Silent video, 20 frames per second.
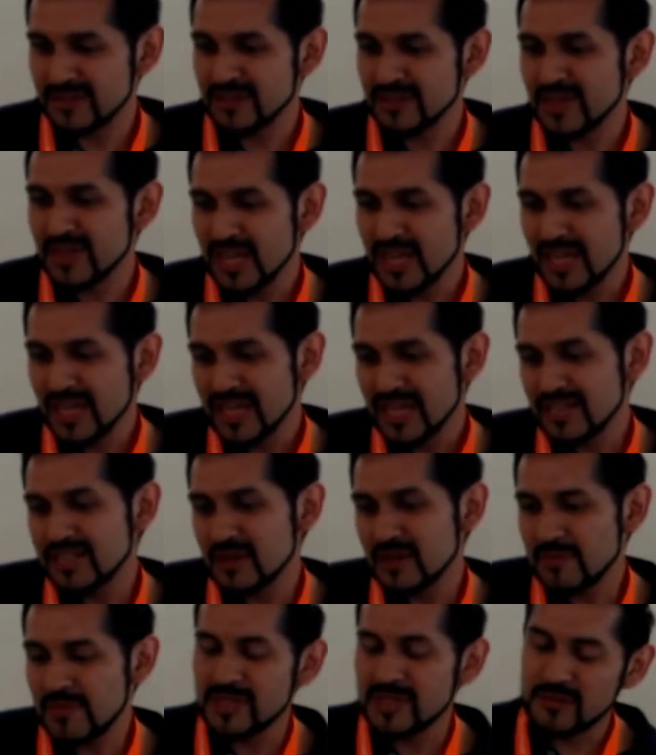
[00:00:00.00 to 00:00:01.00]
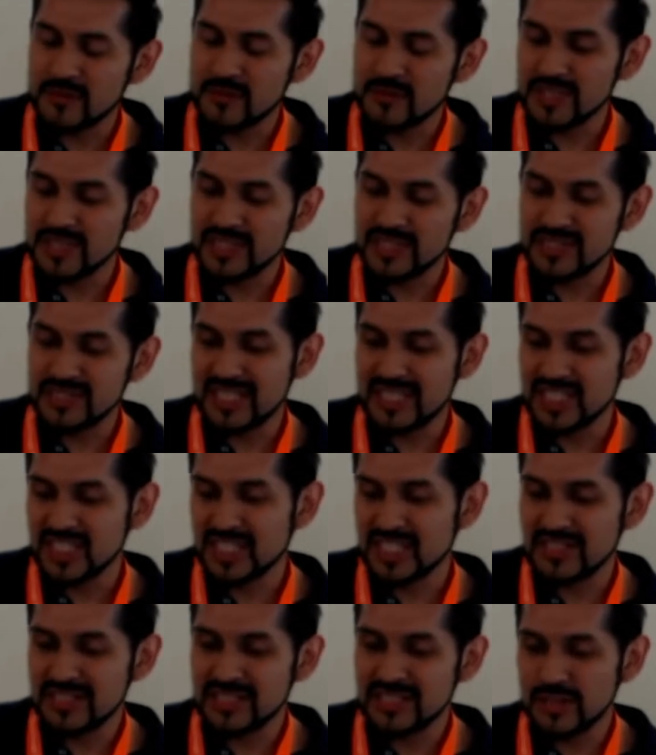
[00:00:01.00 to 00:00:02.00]
So it depends which is the
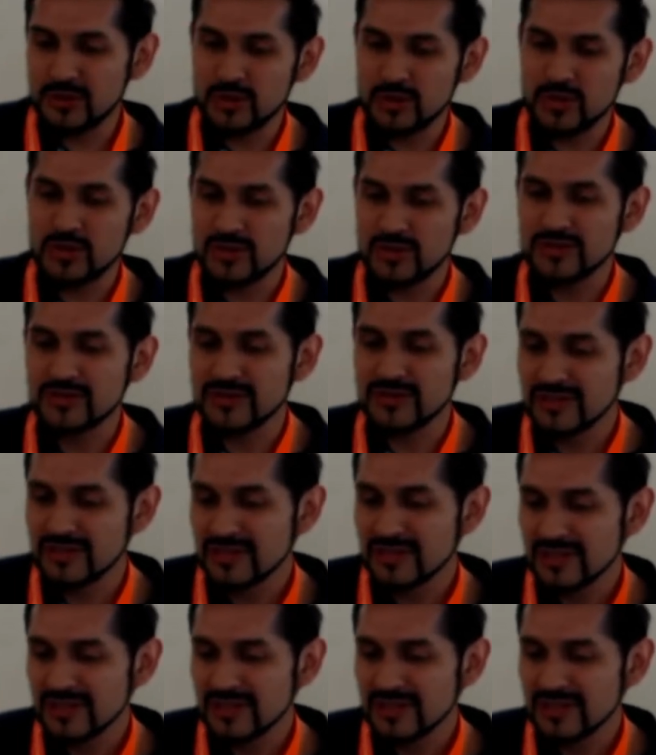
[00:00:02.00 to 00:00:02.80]
chassis that you choose.